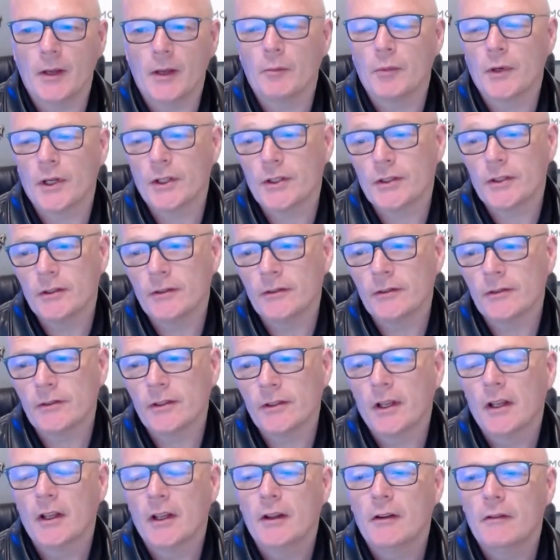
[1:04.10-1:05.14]
impressions,
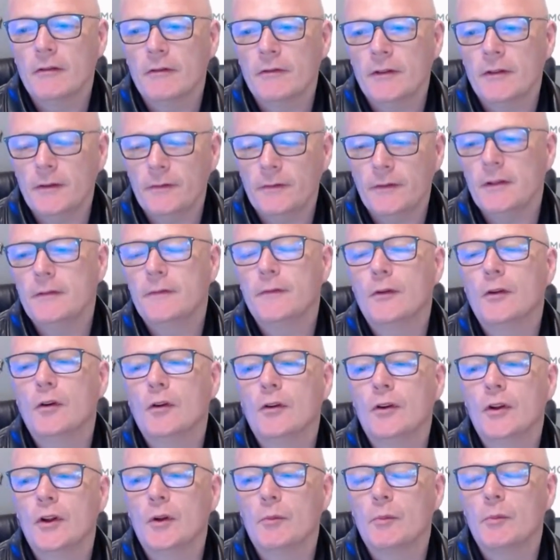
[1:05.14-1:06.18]

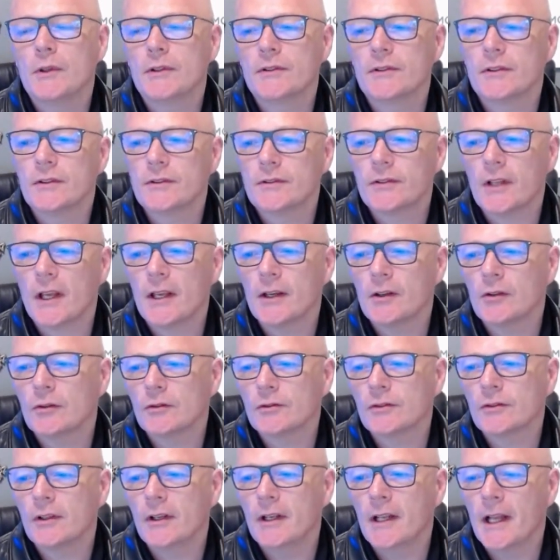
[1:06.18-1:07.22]
54 new business
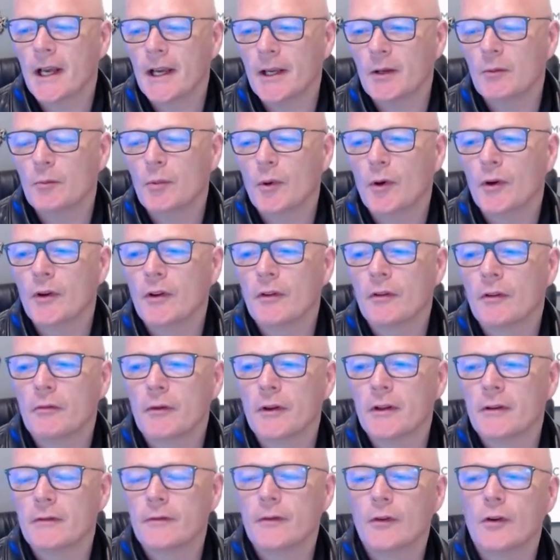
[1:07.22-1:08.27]
sales,
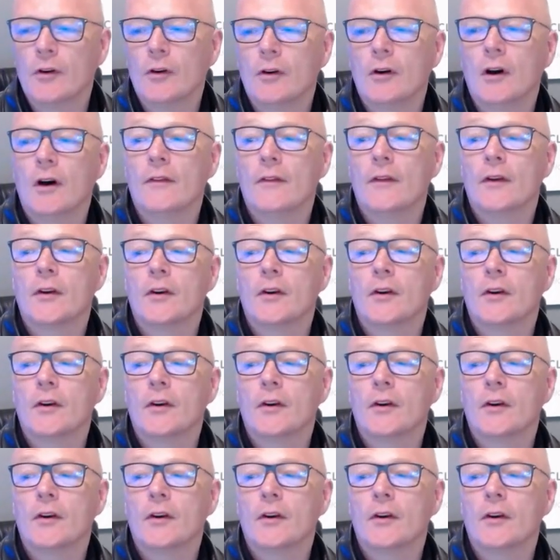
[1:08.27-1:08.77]
9.34 on the